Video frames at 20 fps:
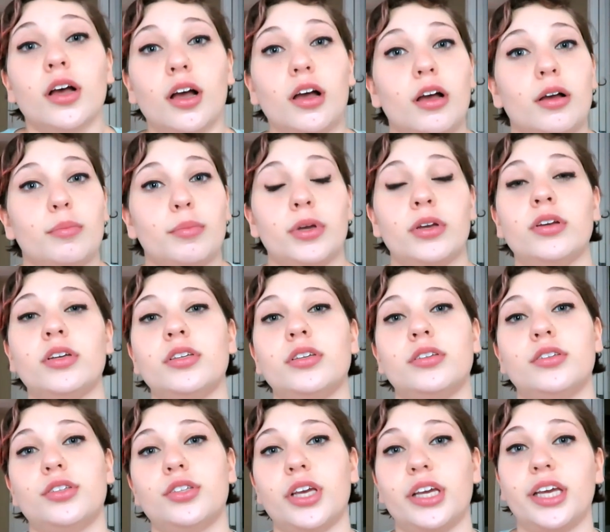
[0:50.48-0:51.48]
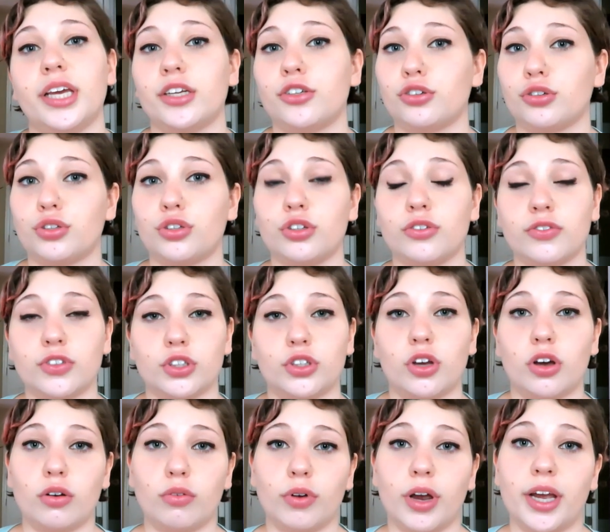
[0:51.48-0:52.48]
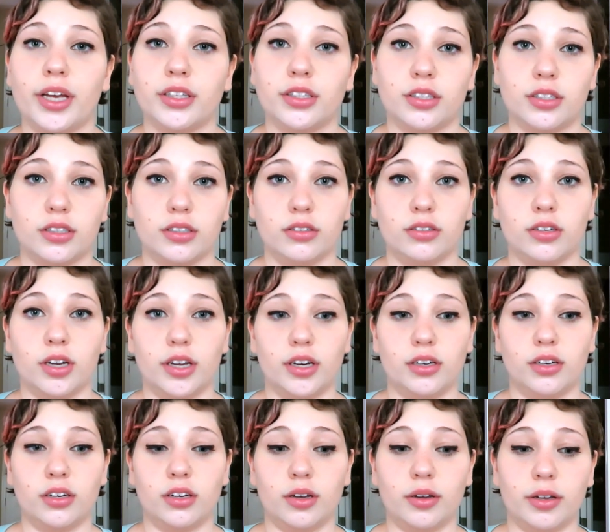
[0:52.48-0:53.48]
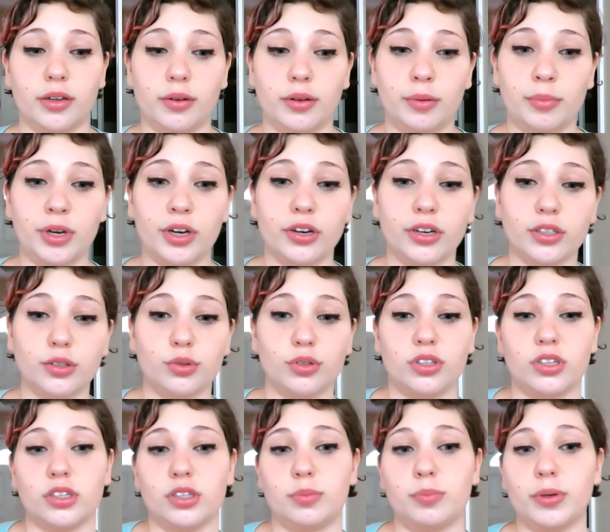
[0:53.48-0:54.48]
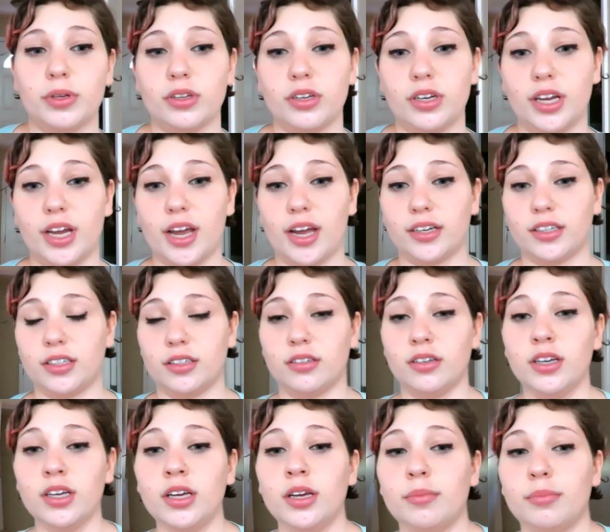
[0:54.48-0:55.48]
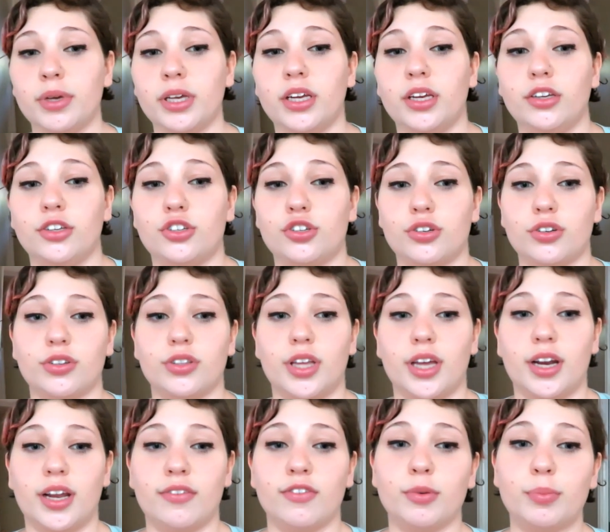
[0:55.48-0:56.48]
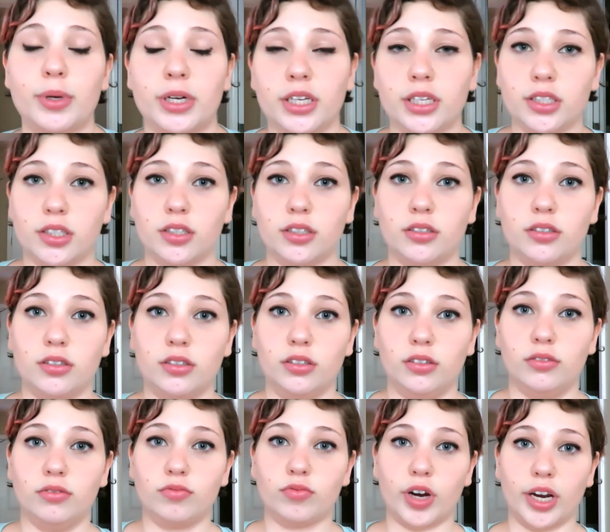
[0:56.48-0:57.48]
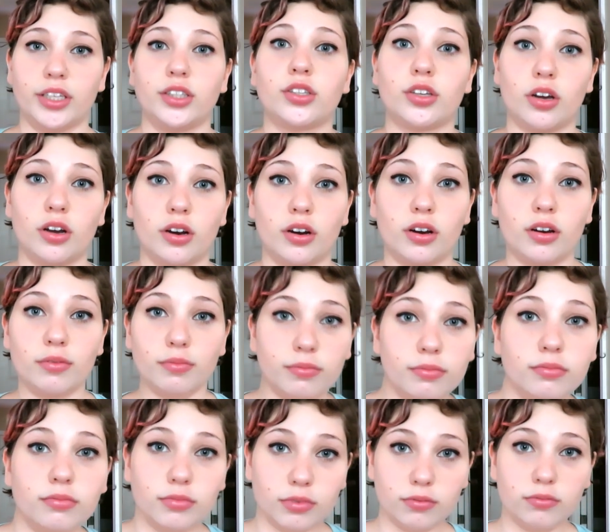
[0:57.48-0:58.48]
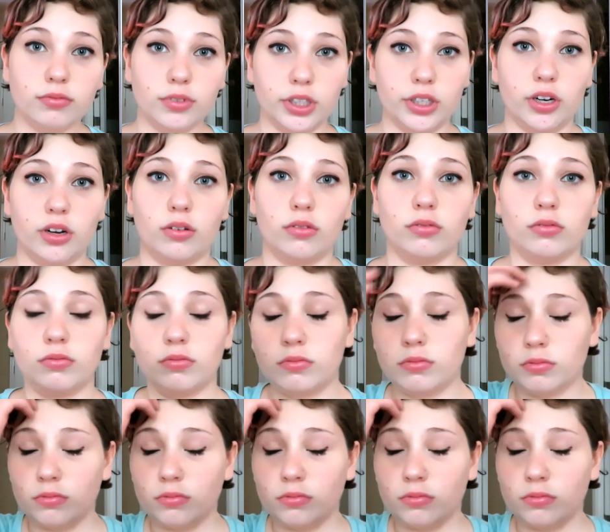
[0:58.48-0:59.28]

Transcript: um, psychiatric service dog rights and, and Americans with Disability Act and making sure that everybody's rights are, you know,